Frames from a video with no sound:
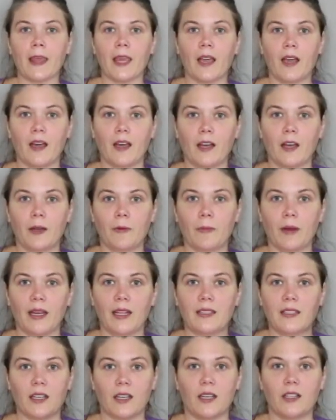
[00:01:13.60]

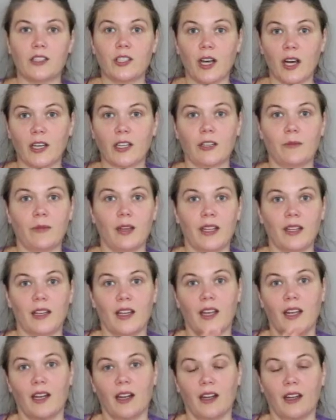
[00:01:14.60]
it's a document
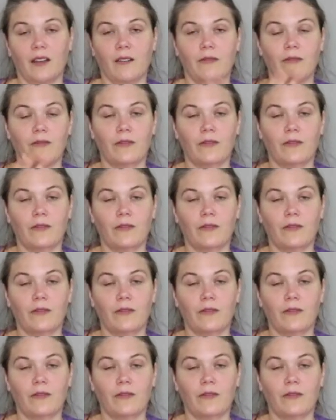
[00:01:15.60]
that I